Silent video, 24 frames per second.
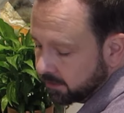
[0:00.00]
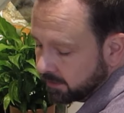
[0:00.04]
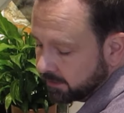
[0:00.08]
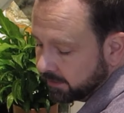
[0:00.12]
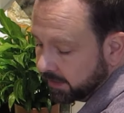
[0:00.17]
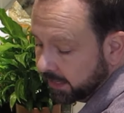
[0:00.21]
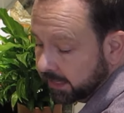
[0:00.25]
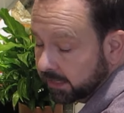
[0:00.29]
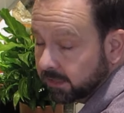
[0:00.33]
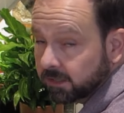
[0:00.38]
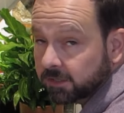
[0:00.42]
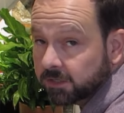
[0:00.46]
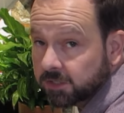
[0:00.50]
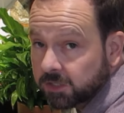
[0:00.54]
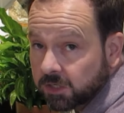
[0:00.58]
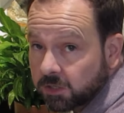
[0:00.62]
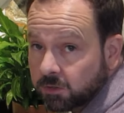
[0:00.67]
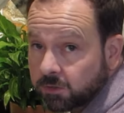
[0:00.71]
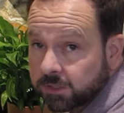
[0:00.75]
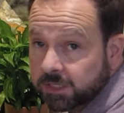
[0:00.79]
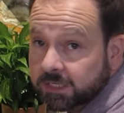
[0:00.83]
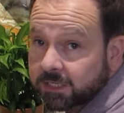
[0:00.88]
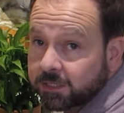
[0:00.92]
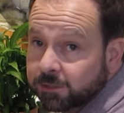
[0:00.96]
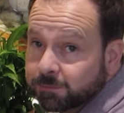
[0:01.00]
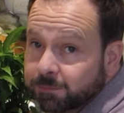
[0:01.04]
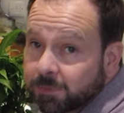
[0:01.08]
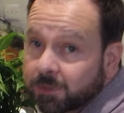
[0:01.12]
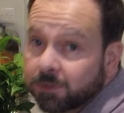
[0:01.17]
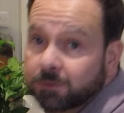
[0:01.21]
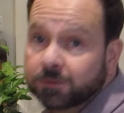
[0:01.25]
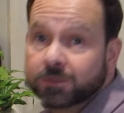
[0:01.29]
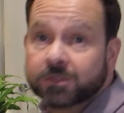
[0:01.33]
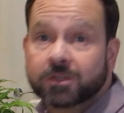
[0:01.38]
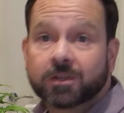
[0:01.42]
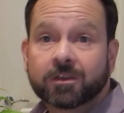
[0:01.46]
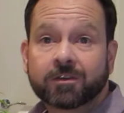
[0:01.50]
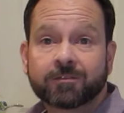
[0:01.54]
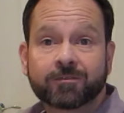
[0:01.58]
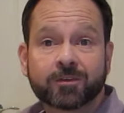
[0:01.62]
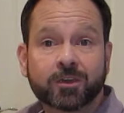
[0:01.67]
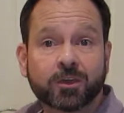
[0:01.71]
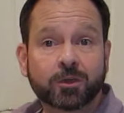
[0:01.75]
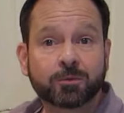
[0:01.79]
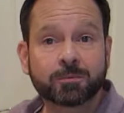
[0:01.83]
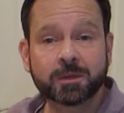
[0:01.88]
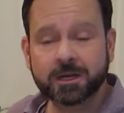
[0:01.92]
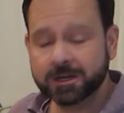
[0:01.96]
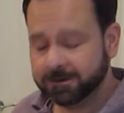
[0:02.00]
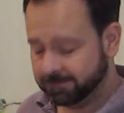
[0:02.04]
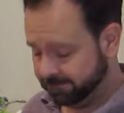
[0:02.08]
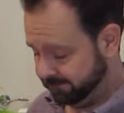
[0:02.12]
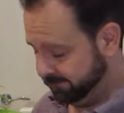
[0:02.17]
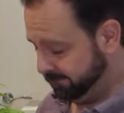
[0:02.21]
Then 2 teaspoons of cumin.